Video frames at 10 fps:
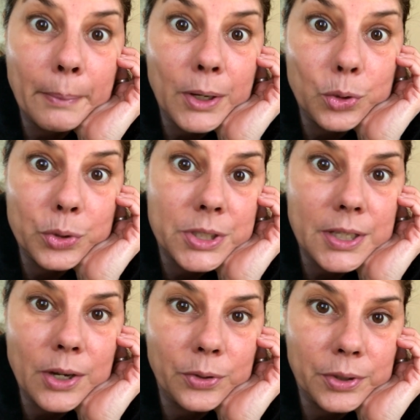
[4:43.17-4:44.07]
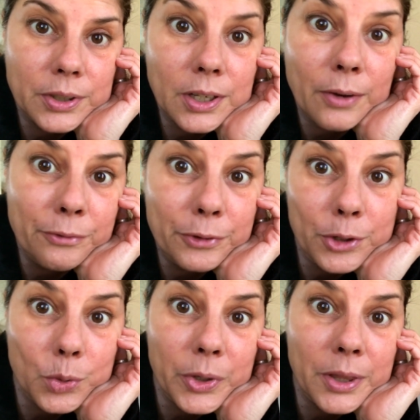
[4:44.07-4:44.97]
my goose down
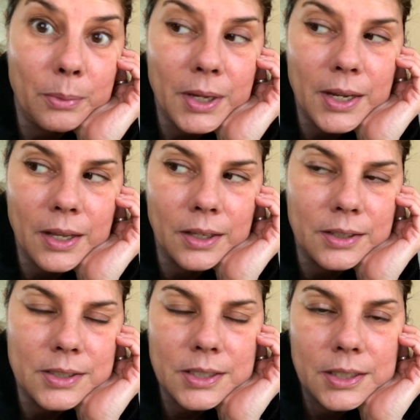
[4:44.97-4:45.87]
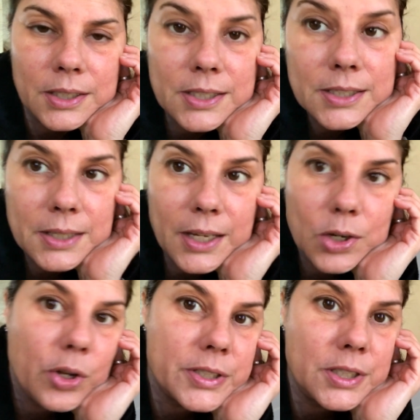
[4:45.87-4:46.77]
comforter with me and
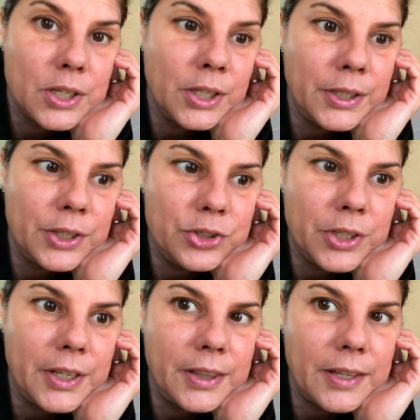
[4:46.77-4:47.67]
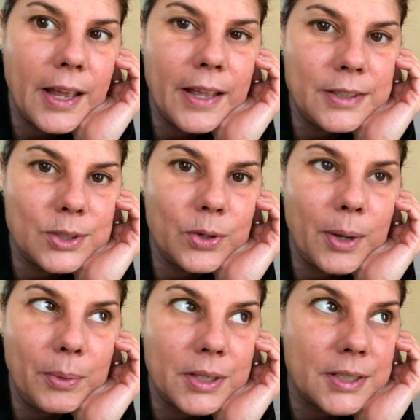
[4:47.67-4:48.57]
get all snuggly underneath that. So
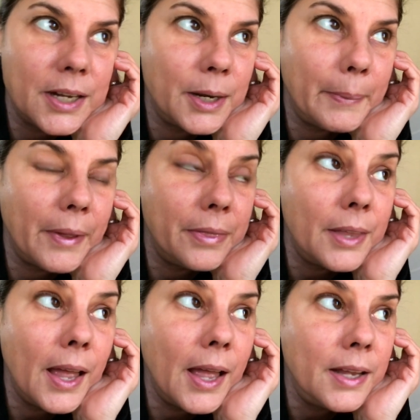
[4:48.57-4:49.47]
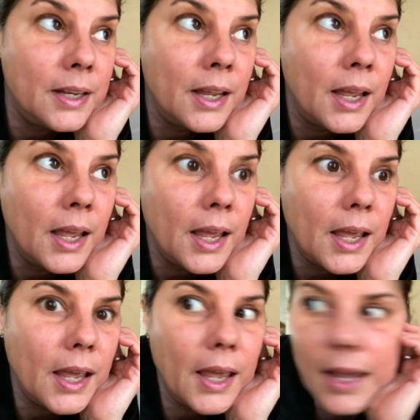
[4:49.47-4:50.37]
I'm excited about that.
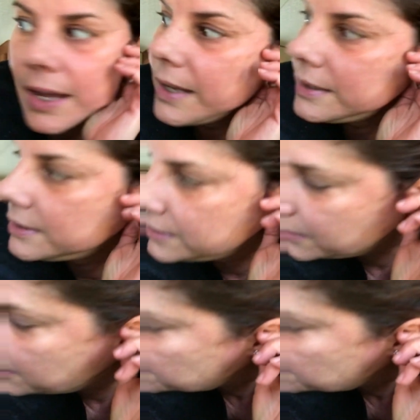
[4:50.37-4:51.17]
And